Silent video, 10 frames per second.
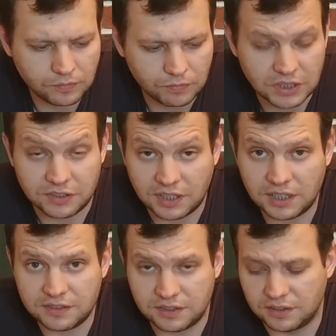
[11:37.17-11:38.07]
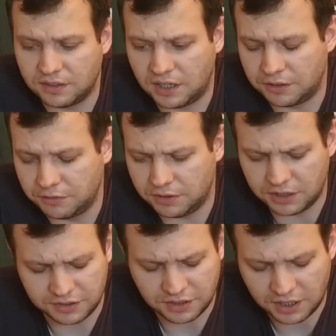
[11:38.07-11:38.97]
these heads and the
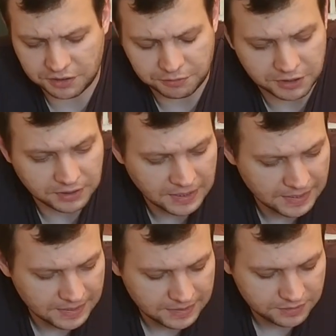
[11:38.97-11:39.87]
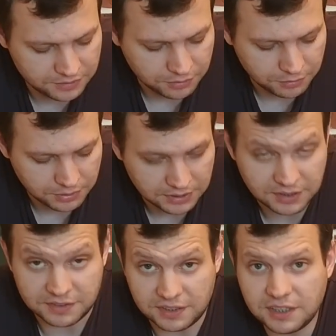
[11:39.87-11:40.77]
other hardware. So the
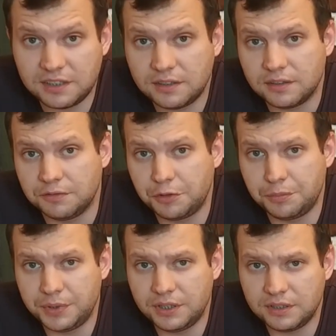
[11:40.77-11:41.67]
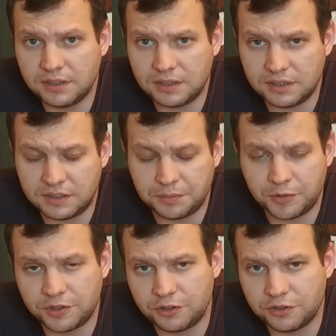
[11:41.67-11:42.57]
stick will be a
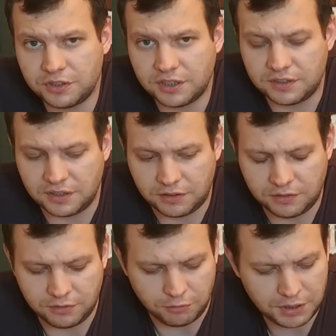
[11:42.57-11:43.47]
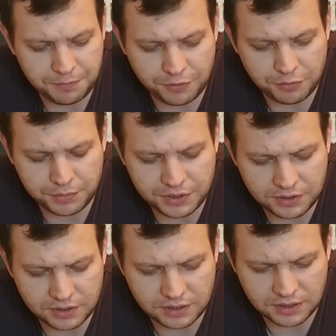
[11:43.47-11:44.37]
separate joystick, the grip will be
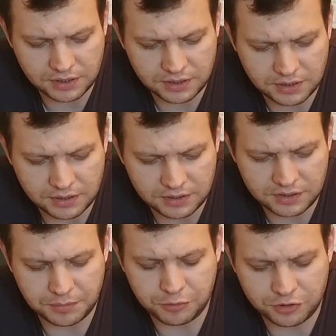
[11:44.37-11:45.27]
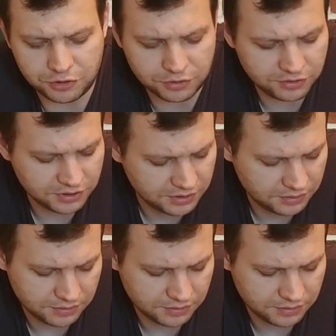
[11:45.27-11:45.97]
a separate joystick,